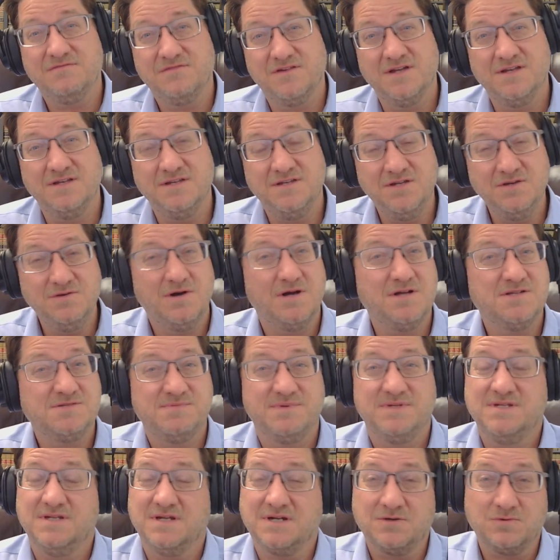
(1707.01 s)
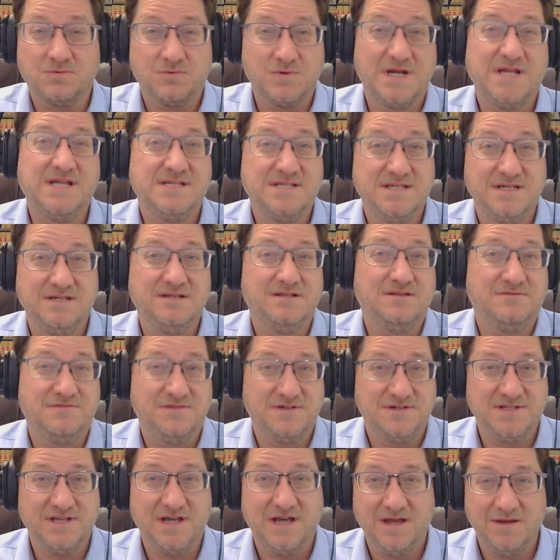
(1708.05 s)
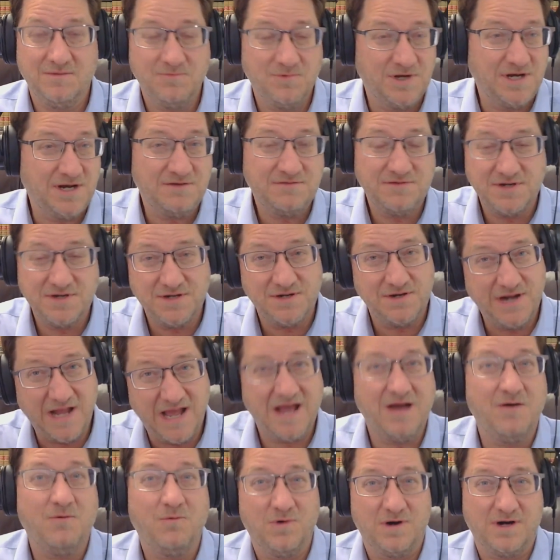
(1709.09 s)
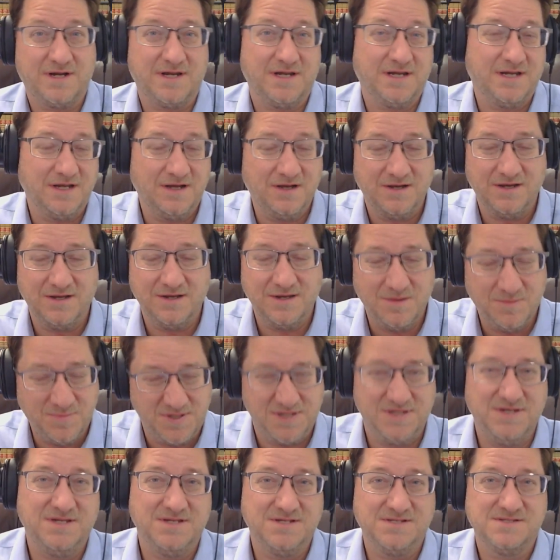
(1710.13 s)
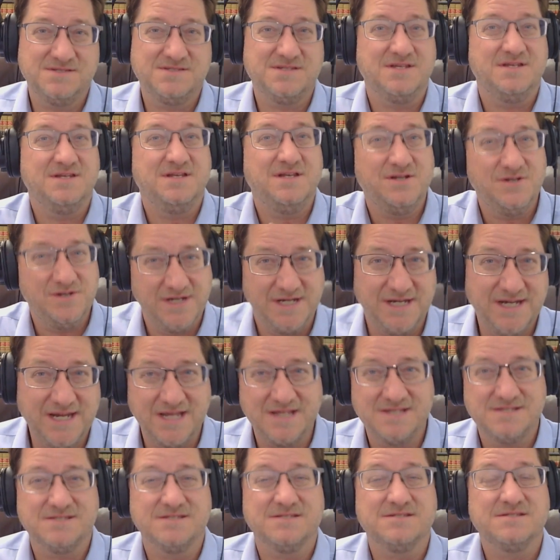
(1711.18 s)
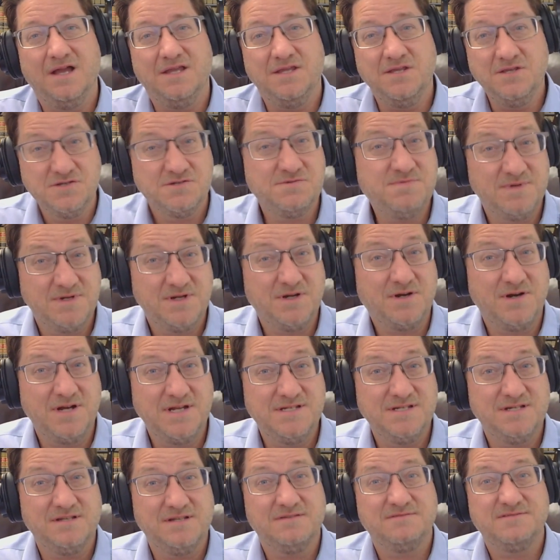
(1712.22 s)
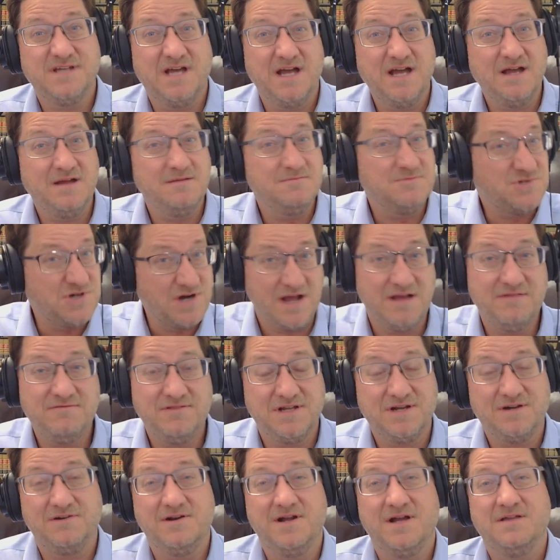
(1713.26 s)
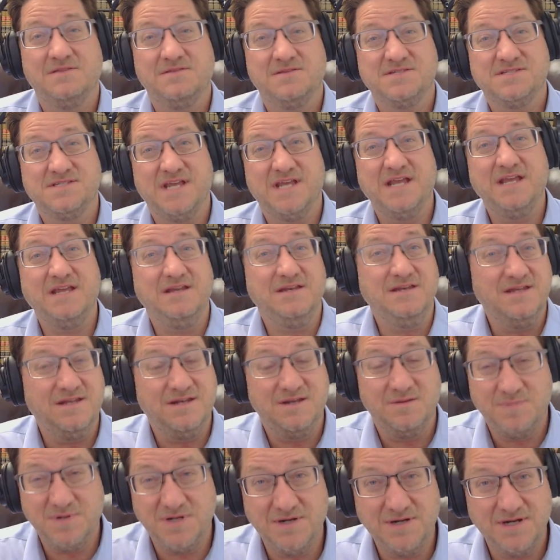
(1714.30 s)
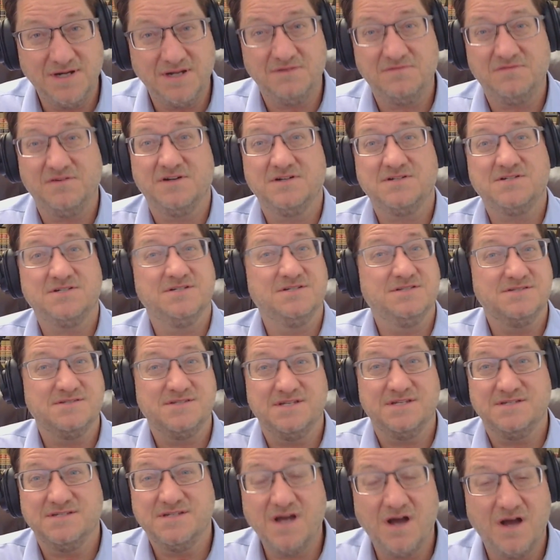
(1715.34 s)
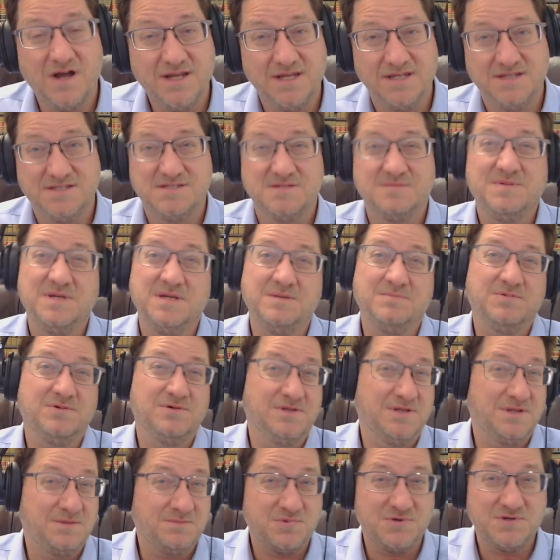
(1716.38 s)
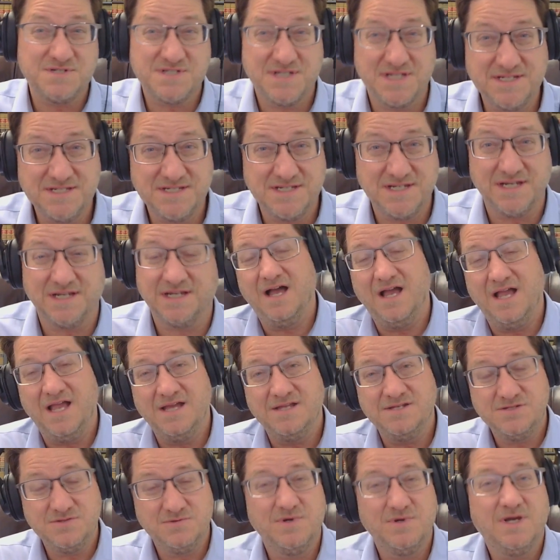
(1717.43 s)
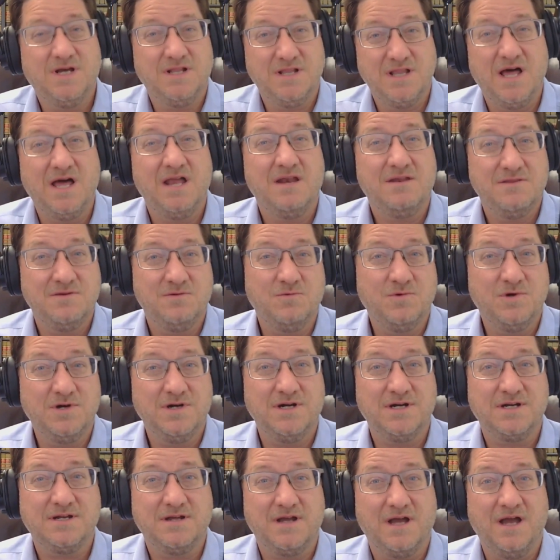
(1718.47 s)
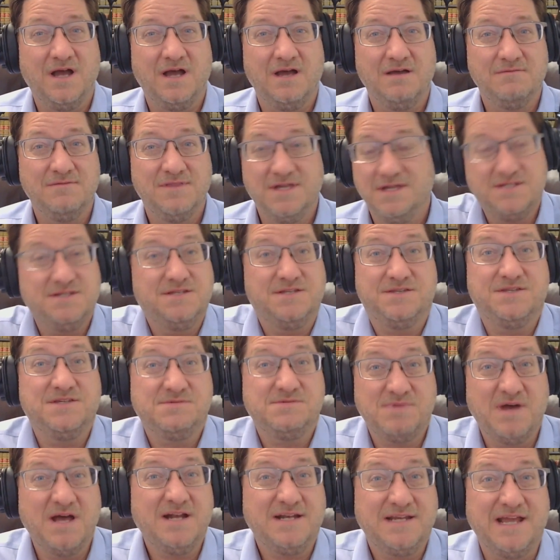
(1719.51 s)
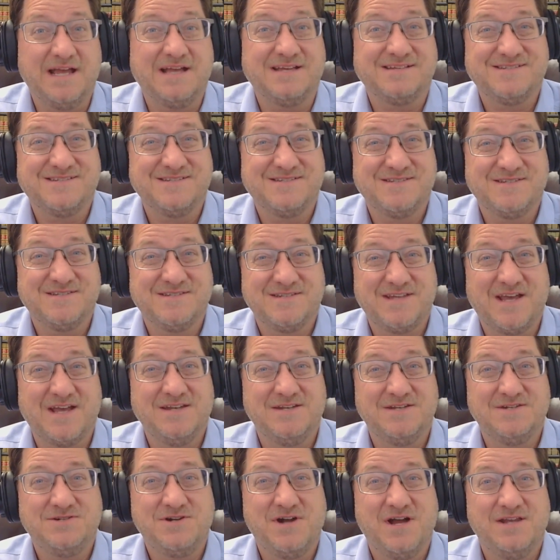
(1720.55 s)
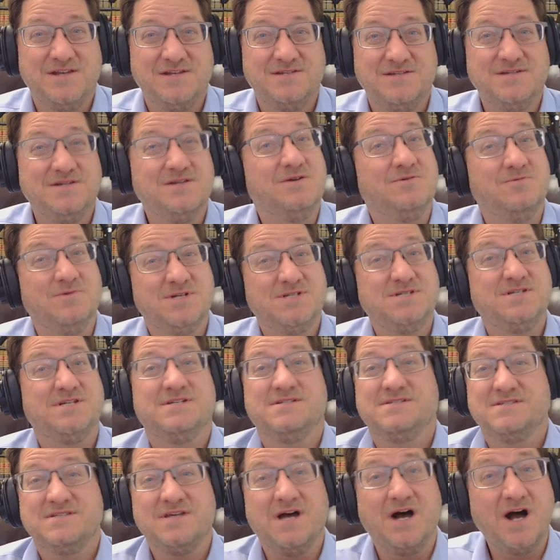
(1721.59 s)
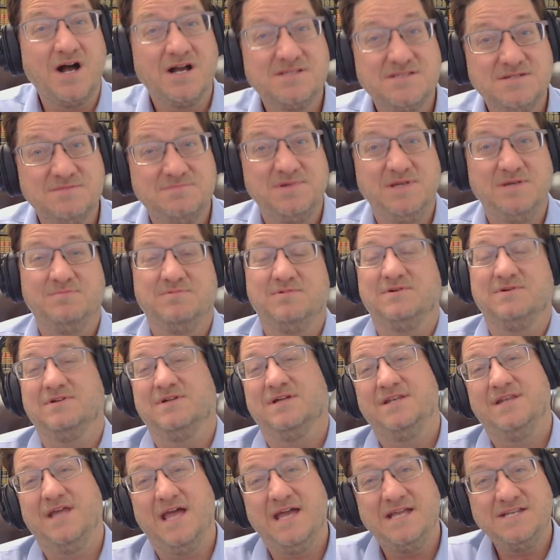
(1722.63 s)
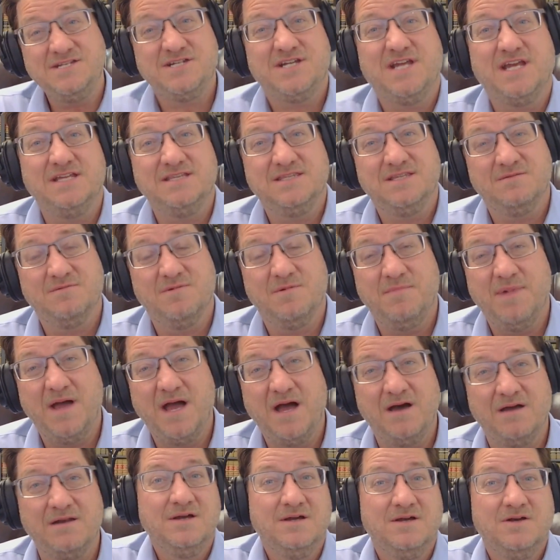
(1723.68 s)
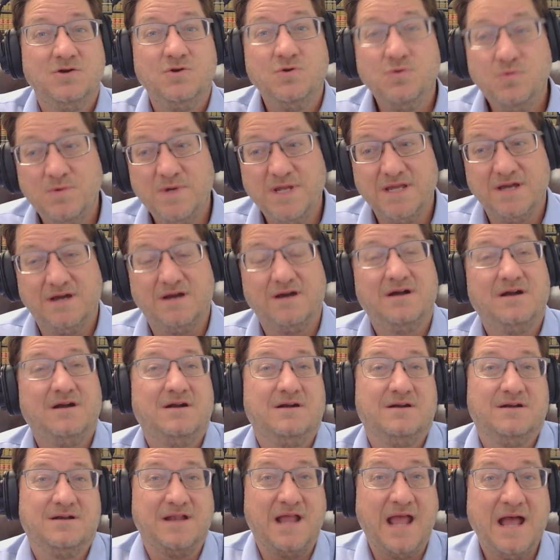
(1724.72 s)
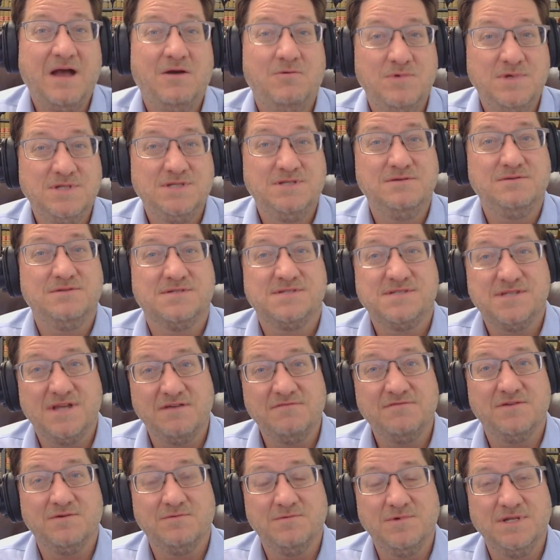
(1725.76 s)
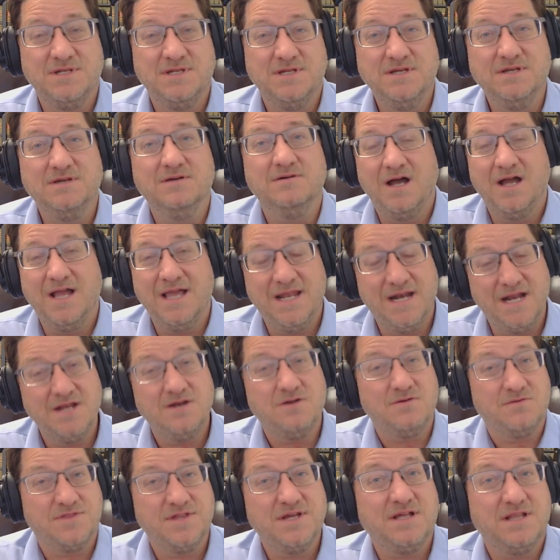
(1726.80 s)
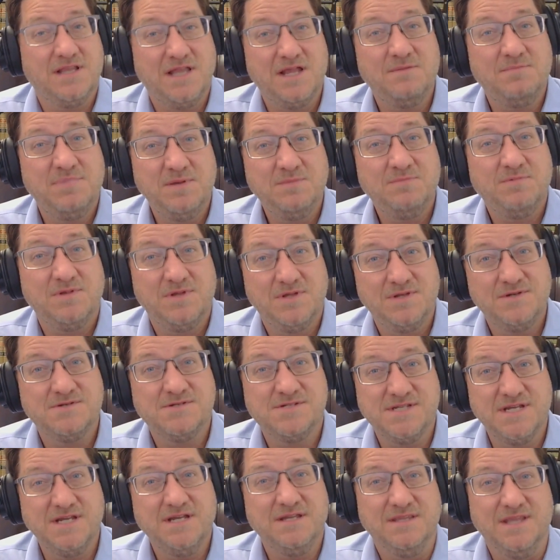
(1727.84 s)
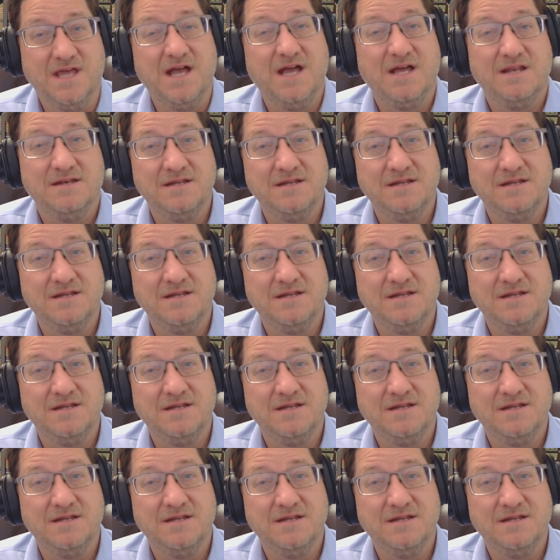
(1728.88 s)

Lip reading: And you all spend a great deal of your time whenever you're not working on opinions and hearing cases. You spend a great deal of time traveling around the state, appearing at functions and talking to people and presenting and doing a lot of the work that this podcast is designed to try to do, which is talk to people and educate them about who we are and how we do the stuff that we do. And I don't think a lot of people understand that.